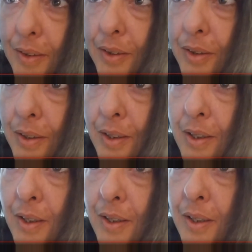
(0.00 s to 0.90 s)

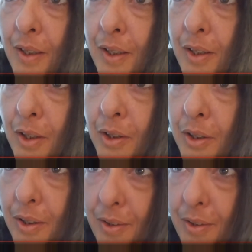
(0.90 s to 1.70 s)
No one is speaking in this clip.